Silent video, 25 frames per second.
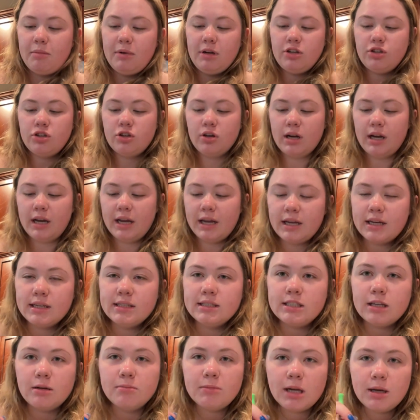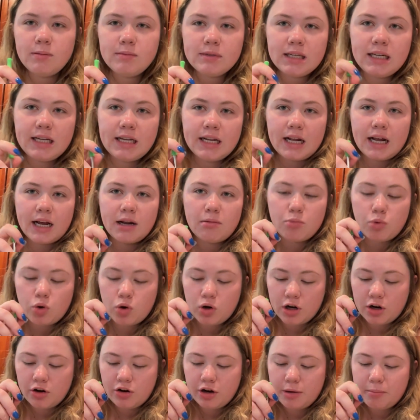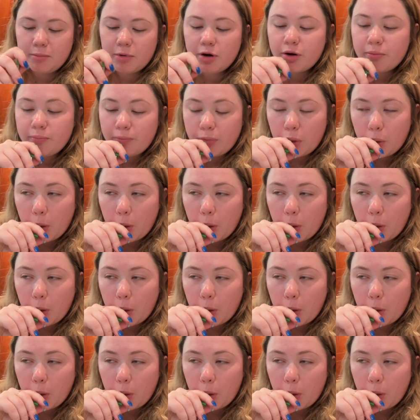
gonna try it because sometimes I need to add more creamer.